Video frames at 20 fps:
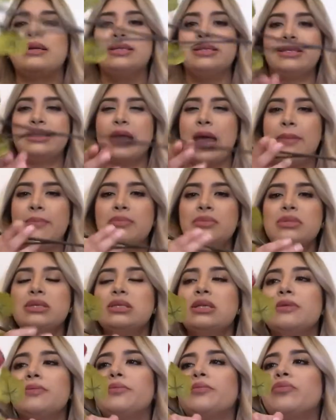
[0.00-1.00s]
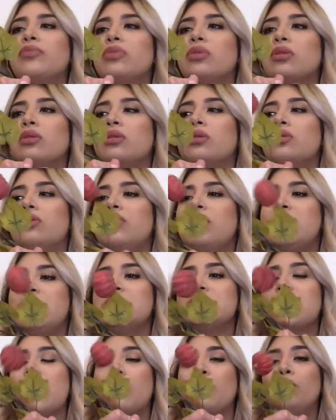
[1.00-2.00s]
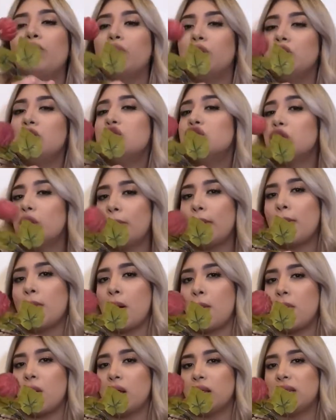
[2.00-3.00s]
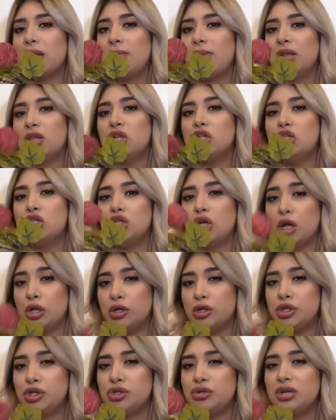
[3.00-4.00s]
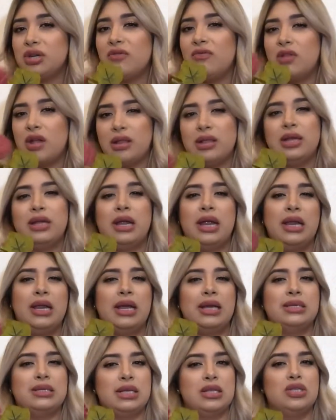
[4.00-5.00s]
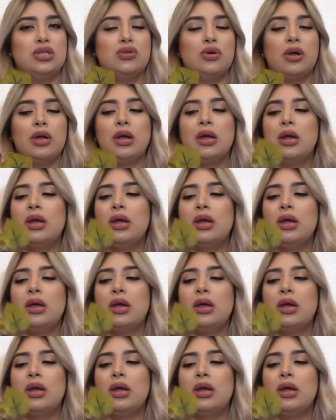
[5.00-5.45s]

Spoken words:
stems. These, I'm pretty sure my mom got them at the Dollar Tree, if not the 99-cent store.